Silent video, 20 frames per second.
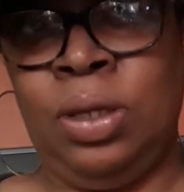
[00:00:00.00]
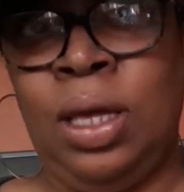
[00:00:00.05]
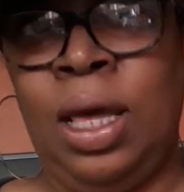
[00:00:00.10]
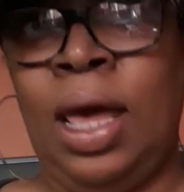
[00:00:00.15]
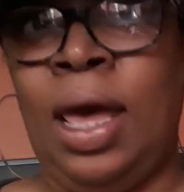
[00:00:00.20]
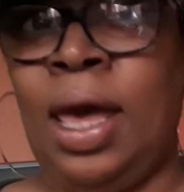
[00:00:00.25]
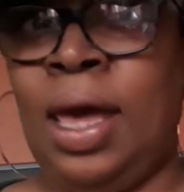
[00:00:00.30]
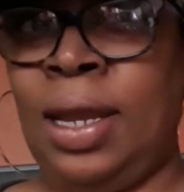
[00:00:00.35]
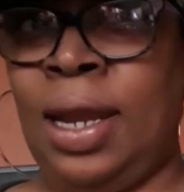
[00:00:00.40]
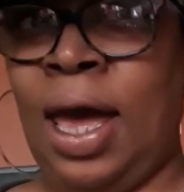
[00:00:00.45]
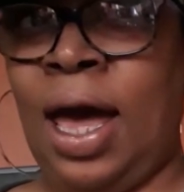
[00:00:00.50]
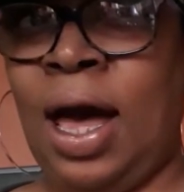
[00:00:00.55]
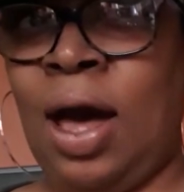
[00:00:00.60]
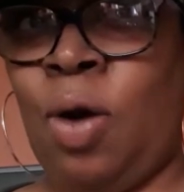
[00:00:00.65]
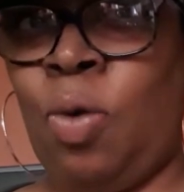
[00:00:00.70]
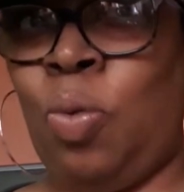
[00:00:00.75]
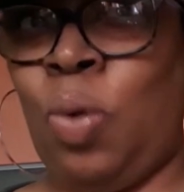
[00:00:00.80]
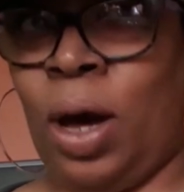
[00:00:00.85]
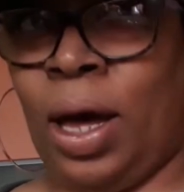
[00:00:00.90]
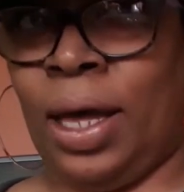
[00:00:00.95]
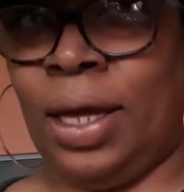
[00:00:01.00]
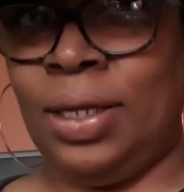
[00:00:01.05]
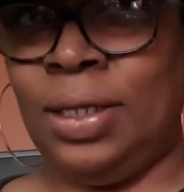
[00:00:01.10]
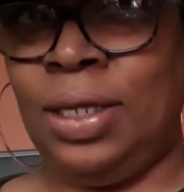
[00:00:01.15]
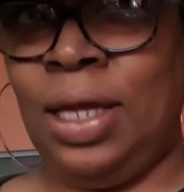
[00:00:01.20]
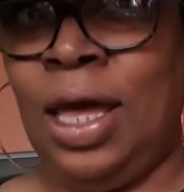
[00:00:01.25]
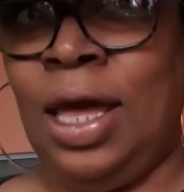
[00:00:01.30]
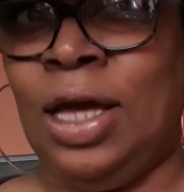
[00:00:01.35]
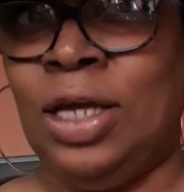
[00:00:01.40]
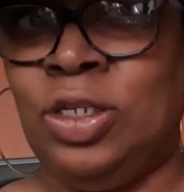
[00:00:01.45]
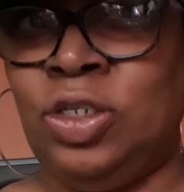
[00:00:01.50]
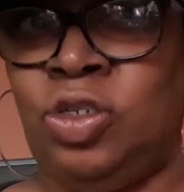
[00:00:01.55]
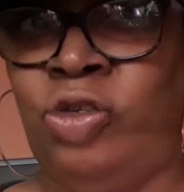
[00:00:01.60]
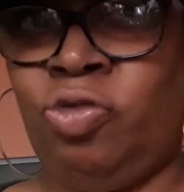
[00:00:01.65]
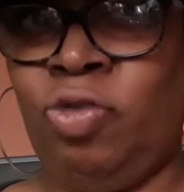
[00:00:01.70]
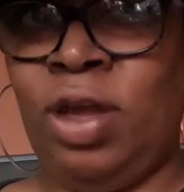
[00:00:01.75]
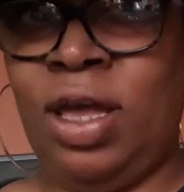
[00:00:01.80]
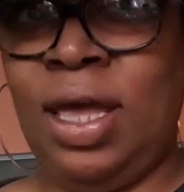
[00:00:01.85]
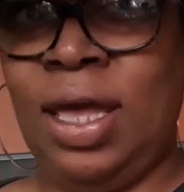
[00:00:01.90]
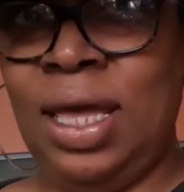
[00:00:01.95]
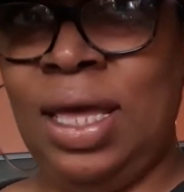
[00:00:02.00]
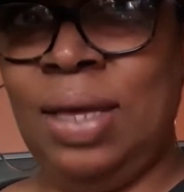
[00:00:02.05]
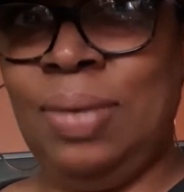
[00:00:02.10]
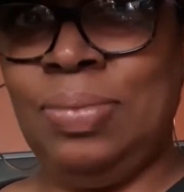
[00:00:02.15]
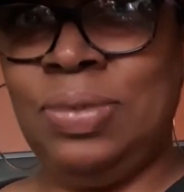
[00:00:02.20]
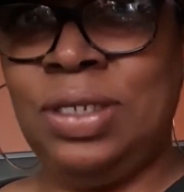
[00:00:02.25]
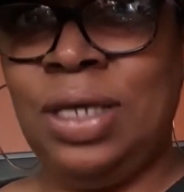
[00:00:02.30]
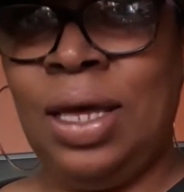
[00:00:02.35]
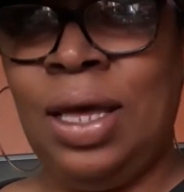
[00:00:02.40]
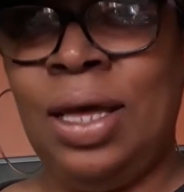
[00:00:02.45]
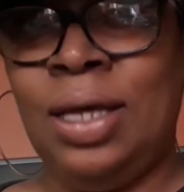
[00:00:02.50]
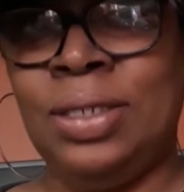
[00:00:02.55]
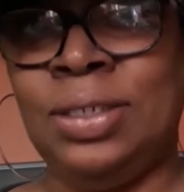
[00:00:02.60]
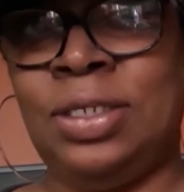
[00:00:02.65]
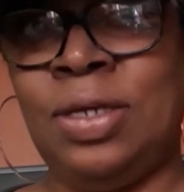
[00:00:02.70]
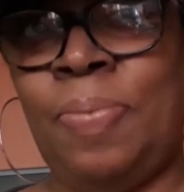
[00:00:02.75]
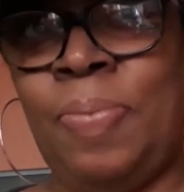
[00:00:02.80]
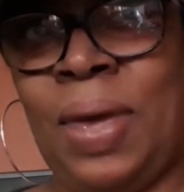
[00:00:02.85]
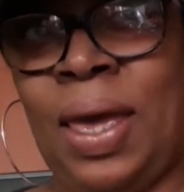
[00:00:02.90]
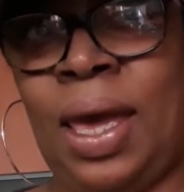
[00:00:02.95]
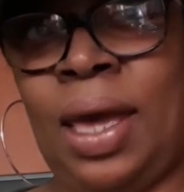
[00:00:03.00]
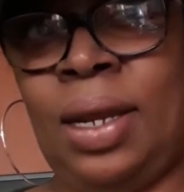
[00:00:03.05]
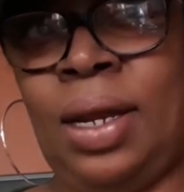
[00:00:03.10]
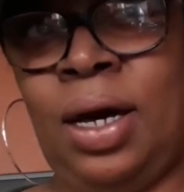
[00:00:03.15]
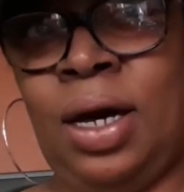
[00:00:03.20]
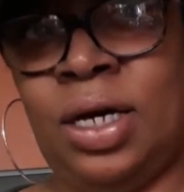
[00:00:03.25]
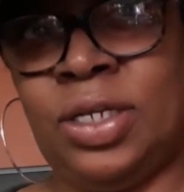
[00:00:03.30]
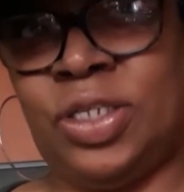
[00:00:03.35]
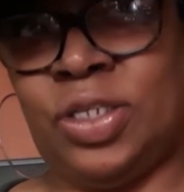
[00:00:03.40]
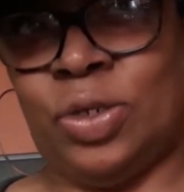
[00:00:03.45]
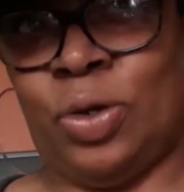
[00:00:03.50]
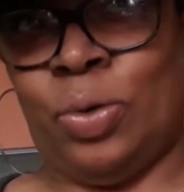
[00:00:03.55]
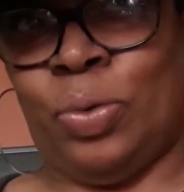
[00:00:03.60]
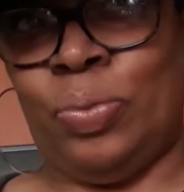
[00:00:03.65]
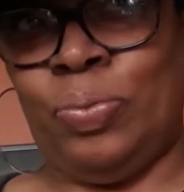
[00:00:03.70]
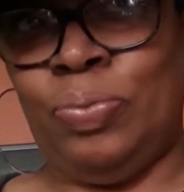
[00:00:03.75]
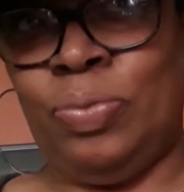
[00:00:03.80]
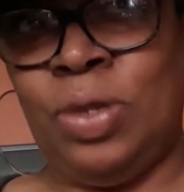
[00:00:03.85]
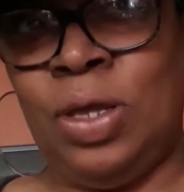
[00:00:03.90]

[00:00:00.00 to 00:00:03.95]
And how what? Dreams demand hustle.